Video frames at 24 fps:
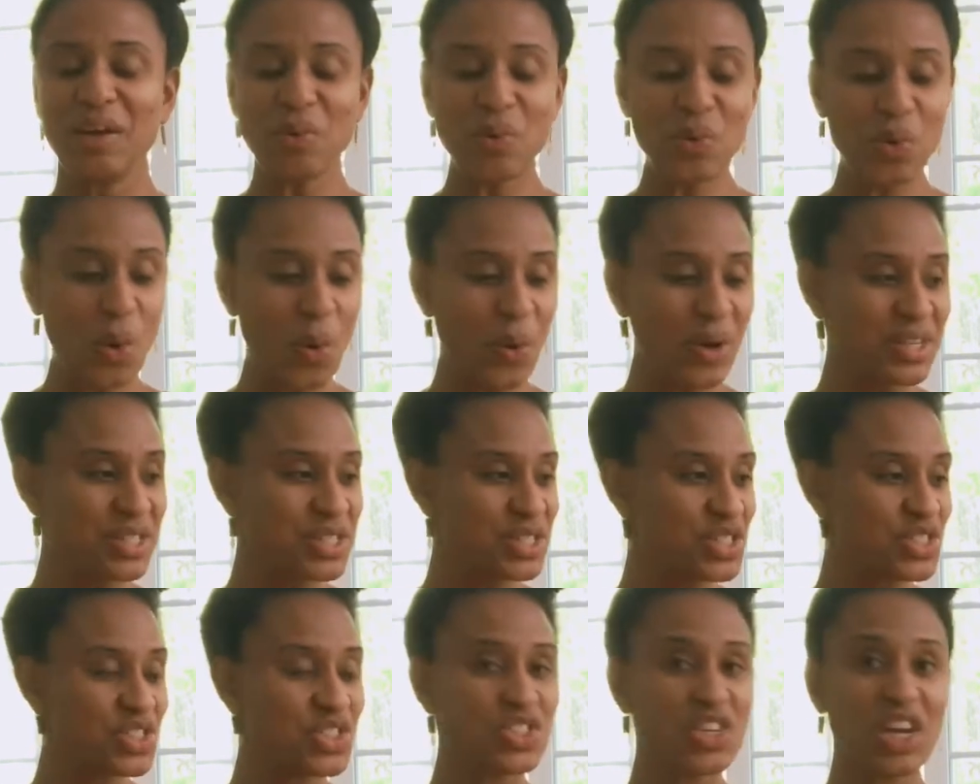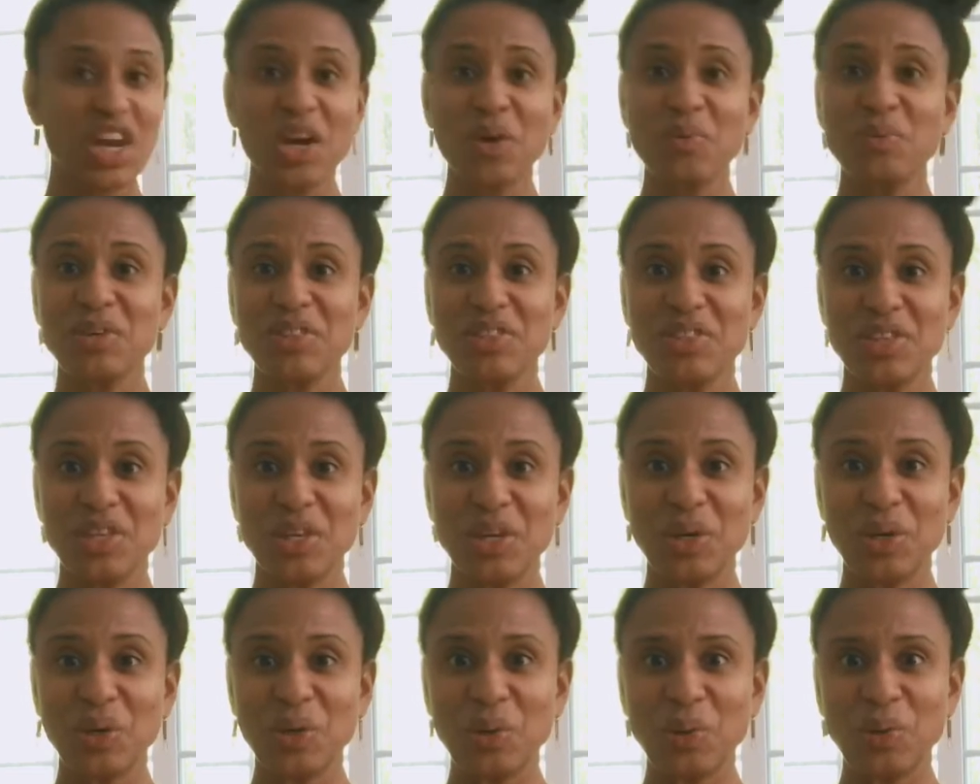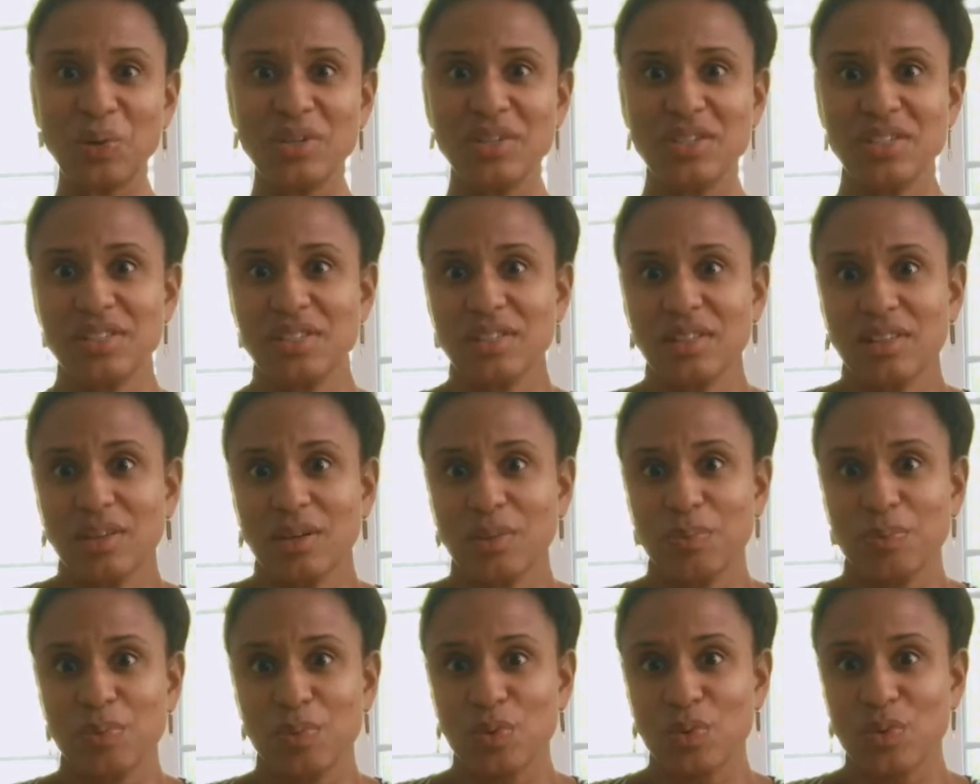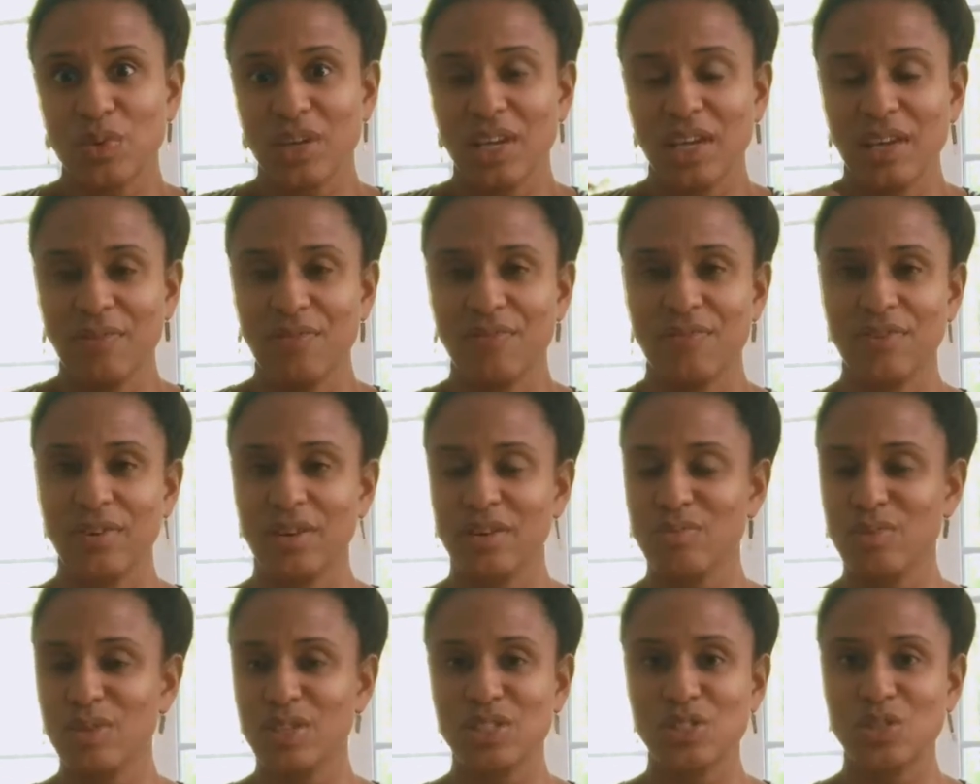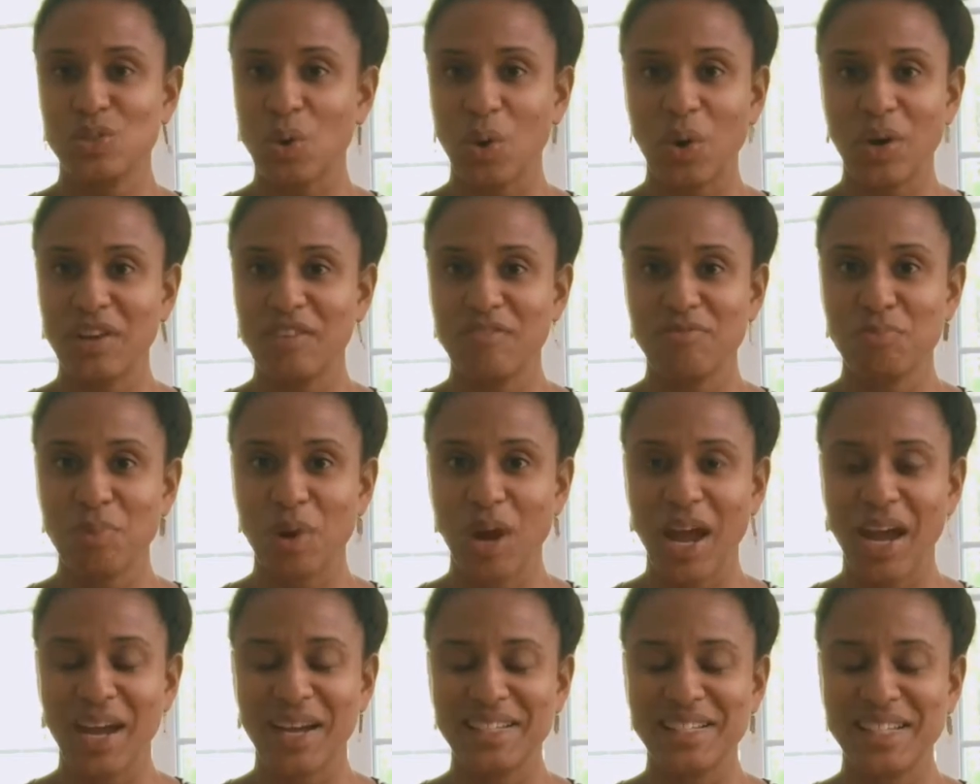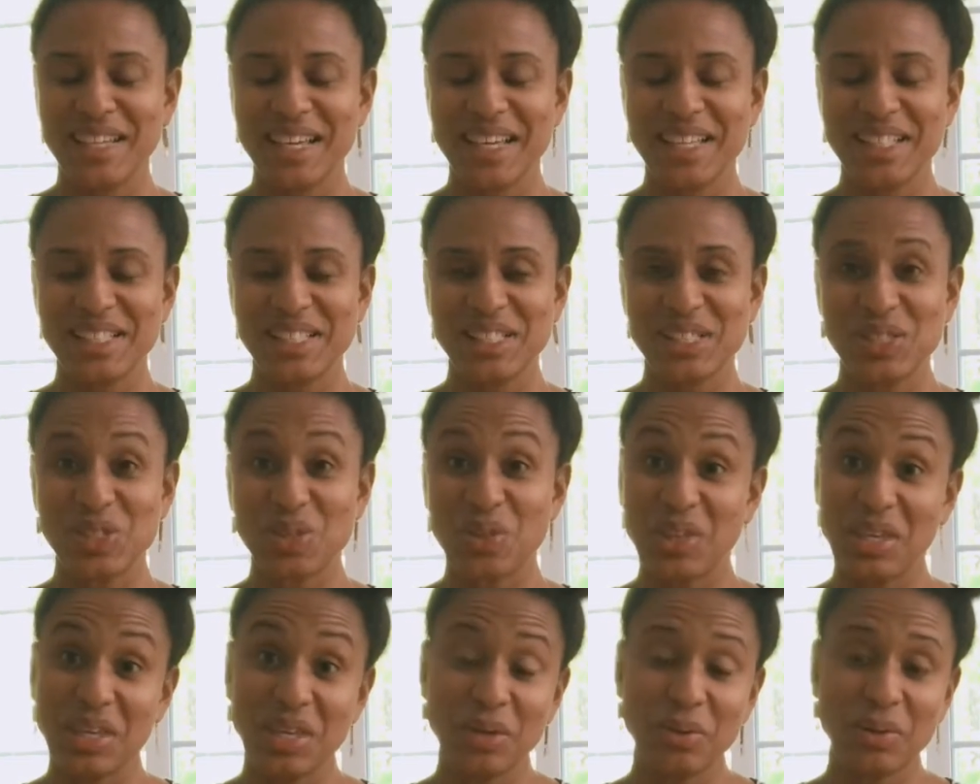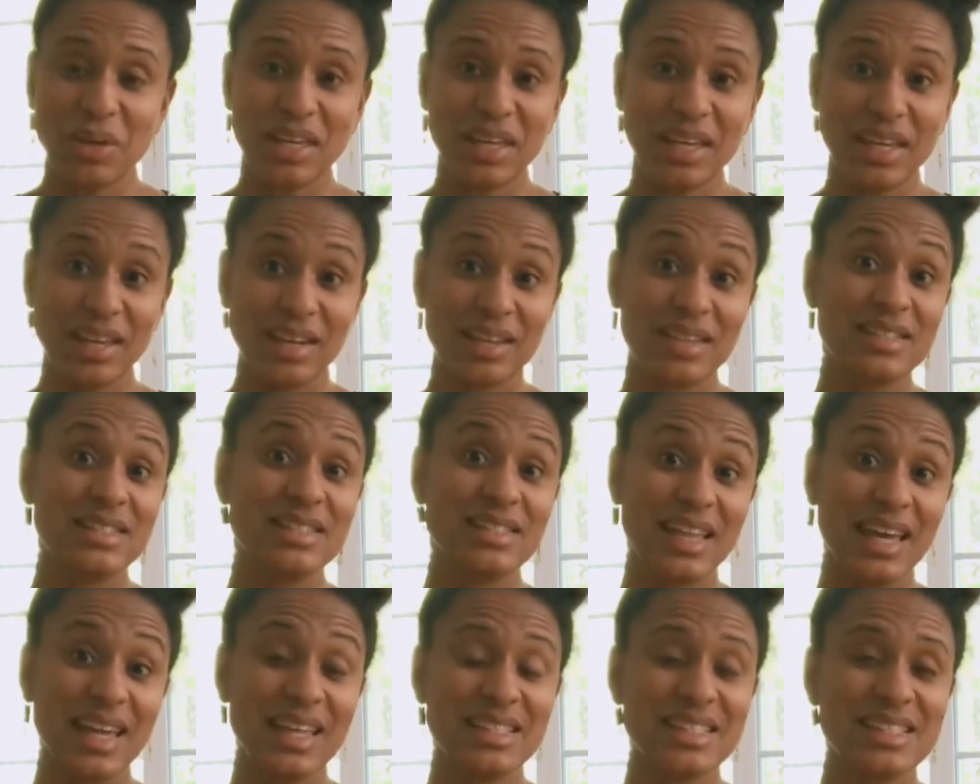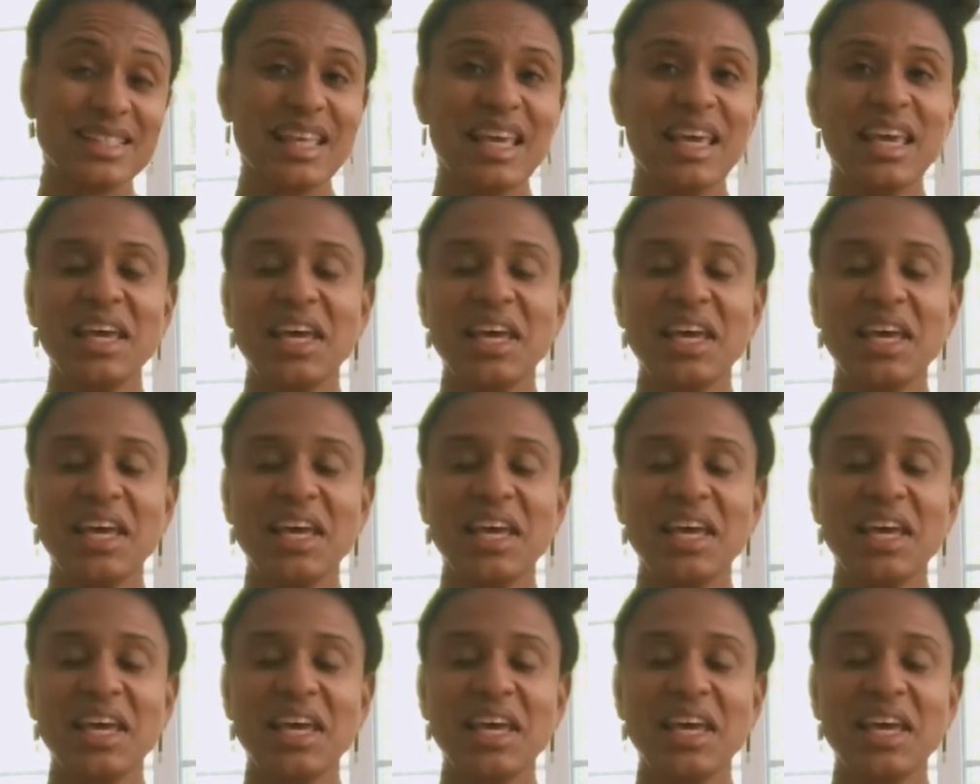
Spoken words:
going to share with you just a little brief restorative practice so that you can get a sense.